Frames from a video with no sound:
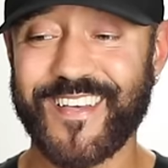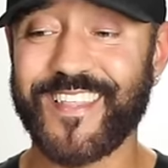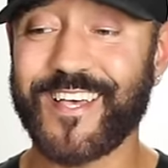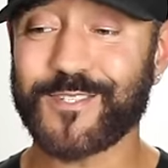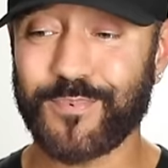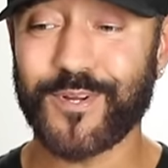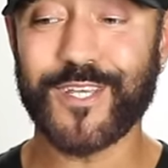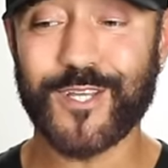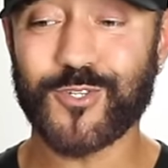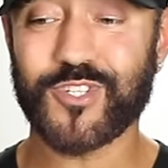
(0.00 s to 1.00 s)
That's
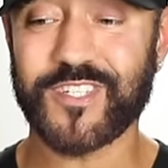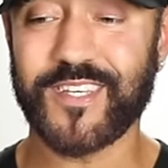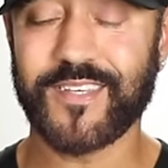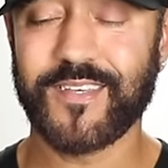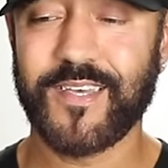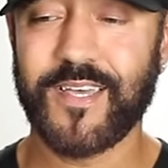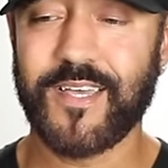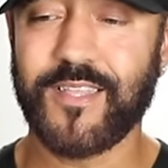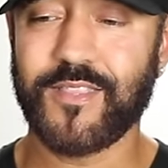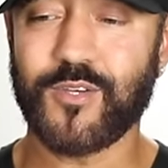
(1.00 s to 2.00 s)
pretty interesting.
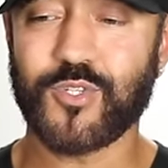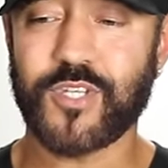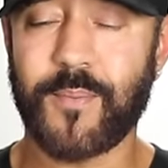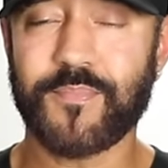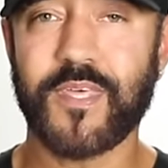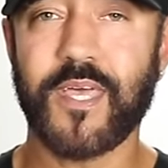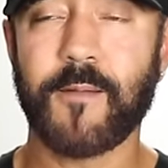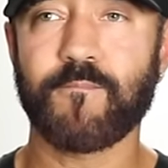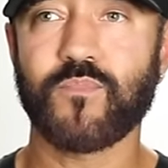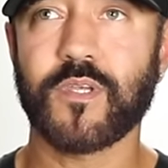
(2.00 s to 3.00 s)
There's
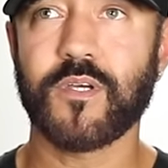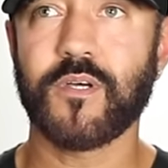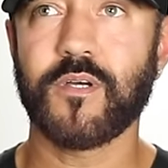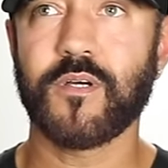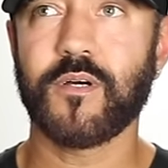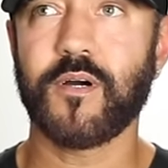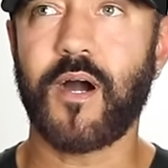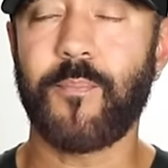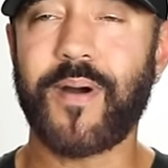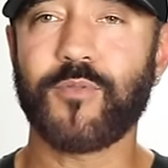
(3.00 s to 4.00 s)
something
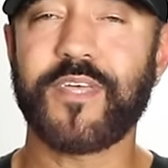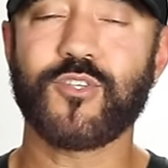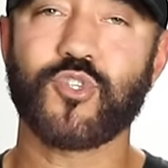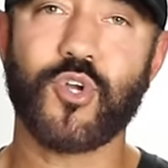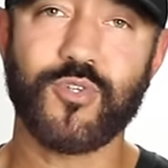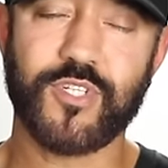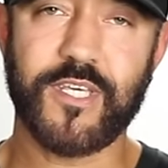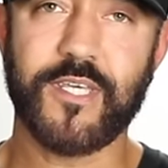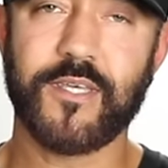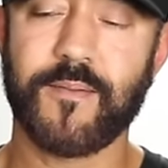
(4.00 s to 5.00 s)
about that
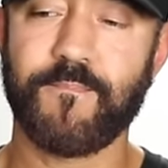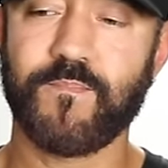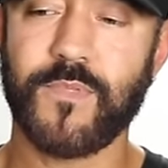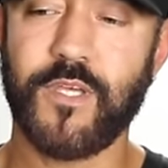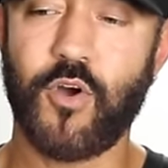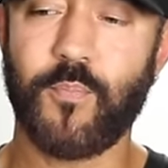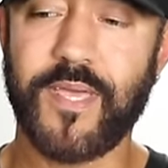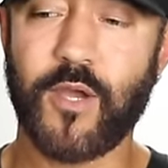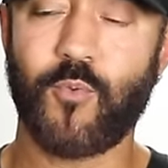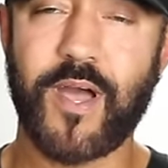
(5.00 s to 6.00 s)
certainty, you know,
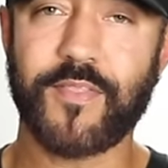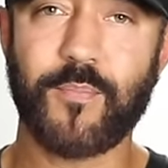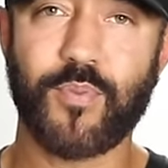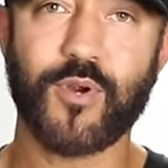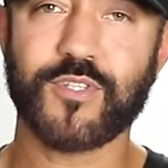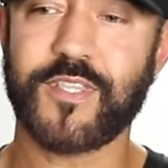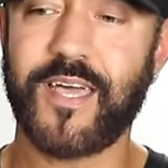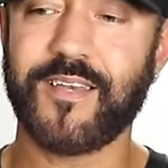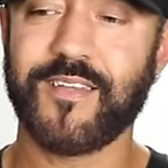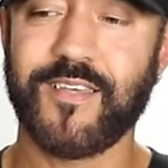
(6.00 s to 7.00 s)
being around that person
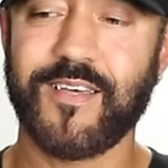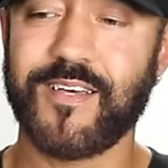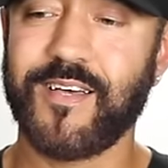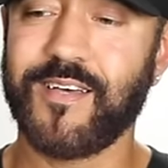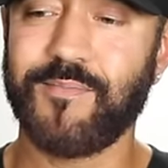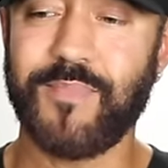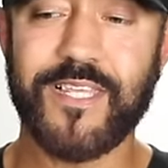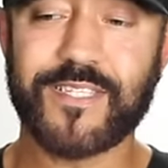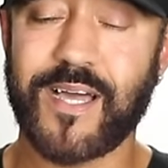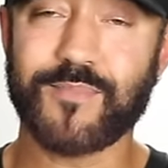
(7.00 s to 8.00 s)
that many
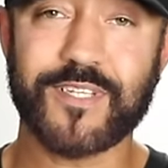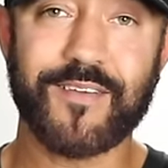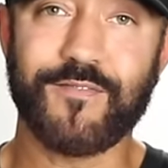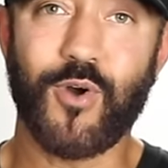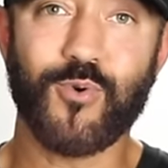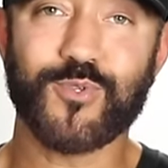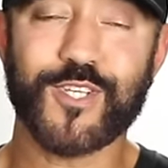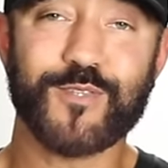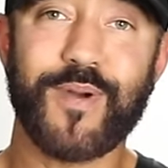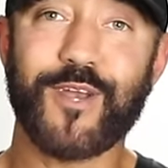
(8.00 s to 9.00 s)
times kind of knows
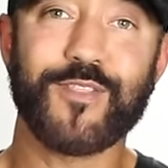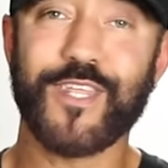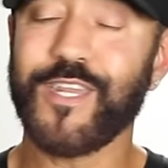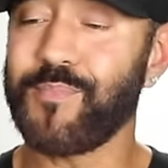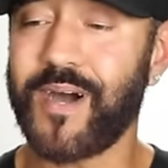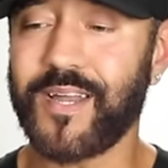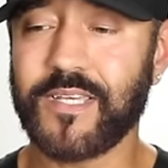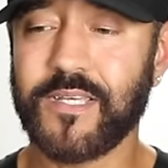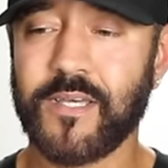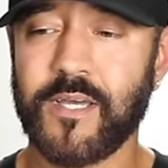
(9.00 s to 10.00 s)
us better than
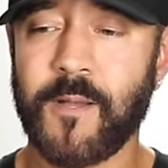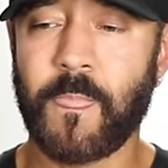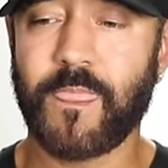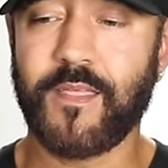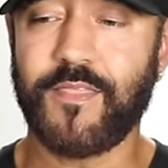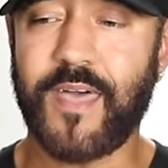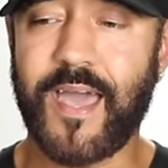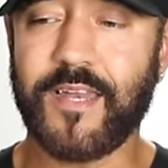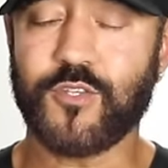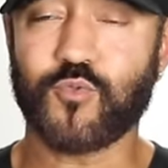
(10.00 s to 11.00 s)
anybody
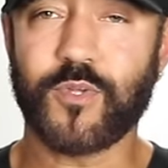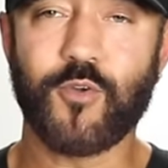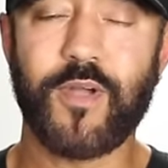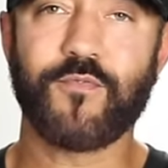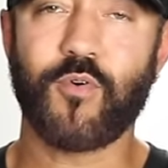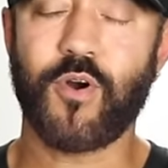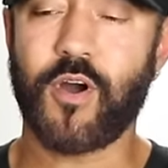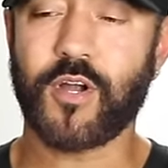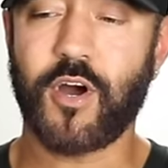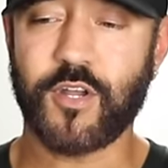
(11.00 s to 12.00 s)
that is really great for
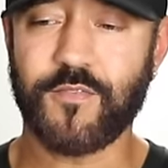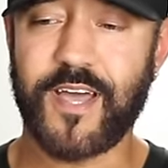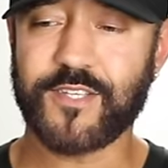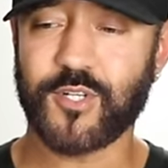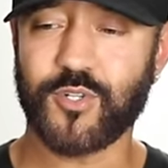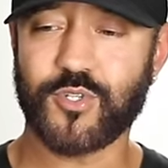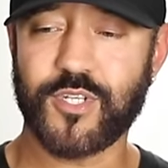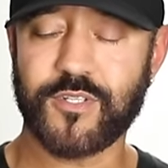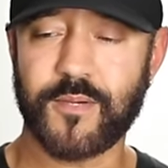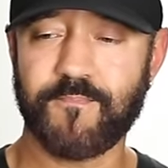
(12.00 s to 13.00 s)
our cardiovascular
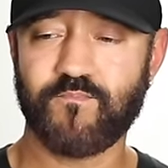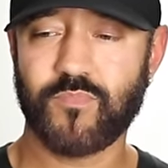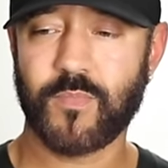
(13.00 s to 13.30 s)
system.